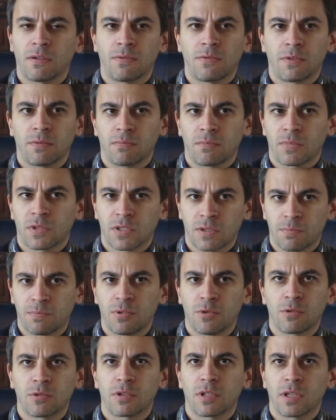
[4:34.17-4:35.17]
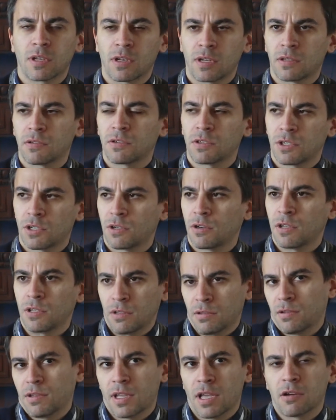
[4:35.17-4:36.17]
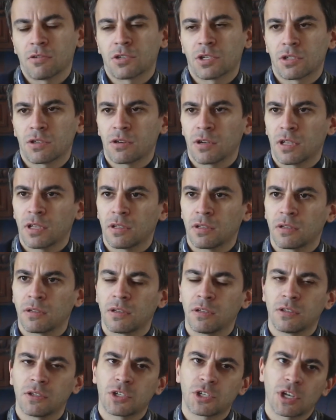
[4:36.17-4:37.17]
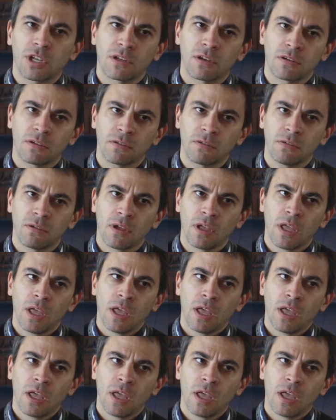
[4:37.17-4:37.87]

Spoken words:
from supporting literature and culture in general.